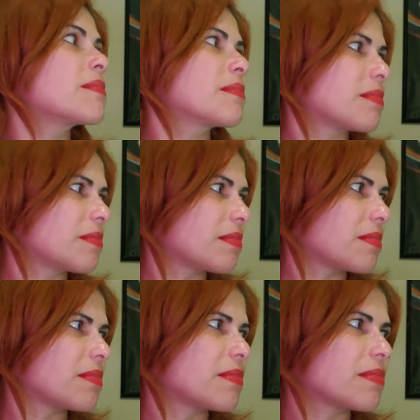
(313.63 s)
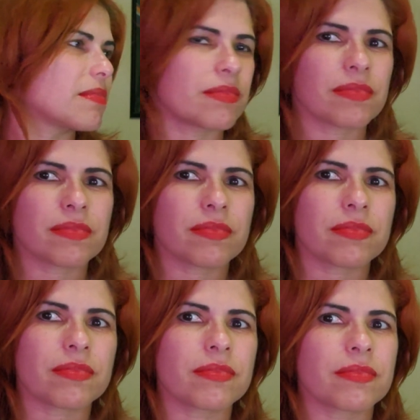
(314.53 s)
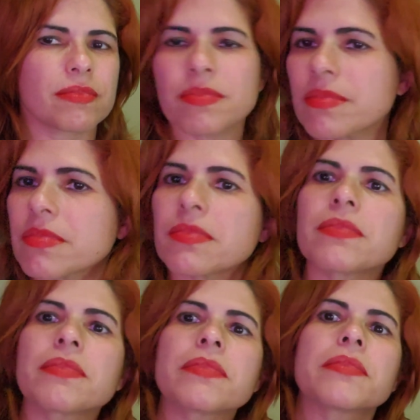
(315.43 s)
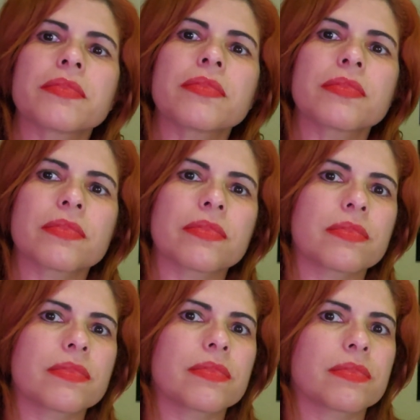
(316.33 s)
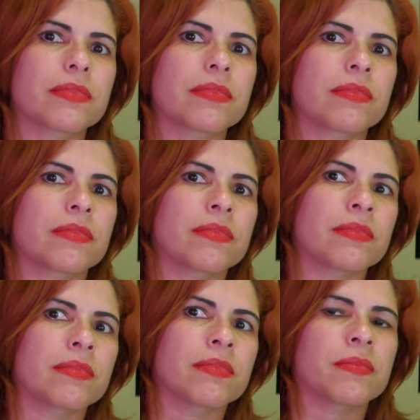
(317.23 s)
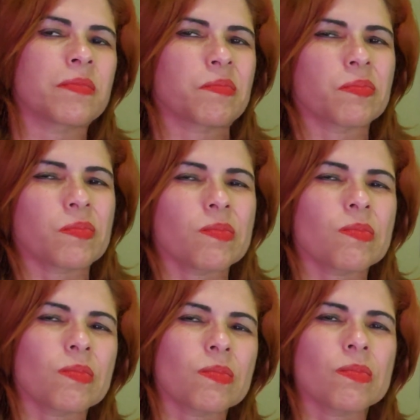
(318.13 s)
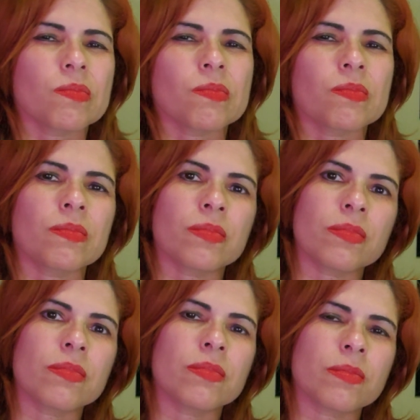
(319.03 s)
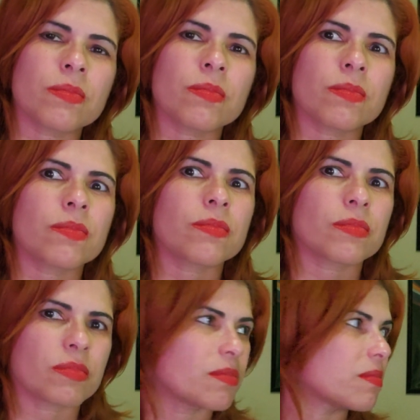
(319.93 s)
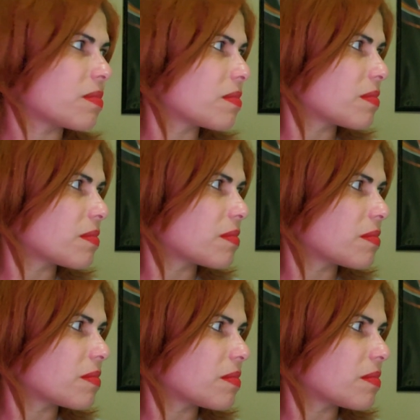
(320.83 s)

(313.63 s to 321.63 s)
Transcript: [no speech]